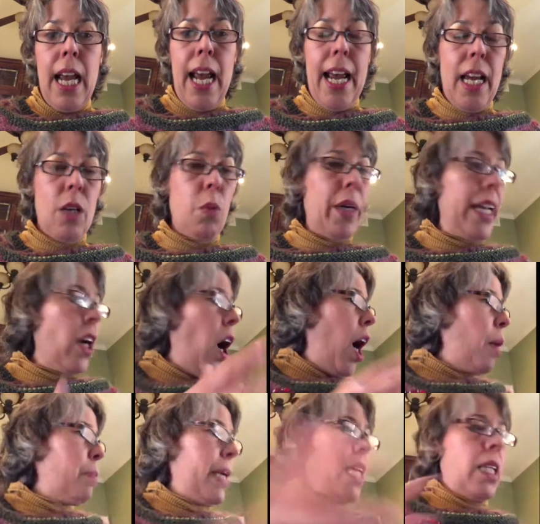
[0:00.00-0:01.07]
And we'd
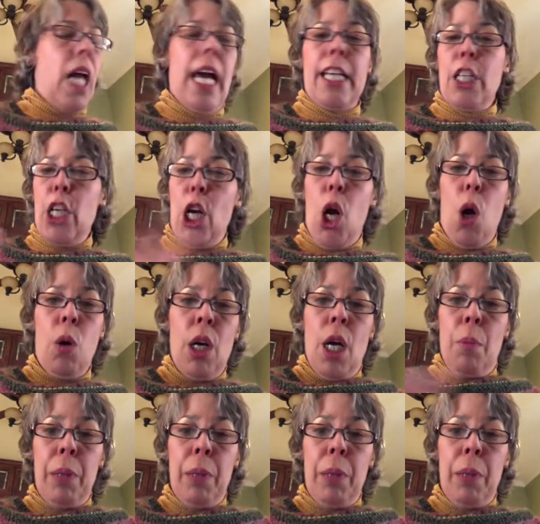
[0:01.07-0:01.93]
all be like, you know,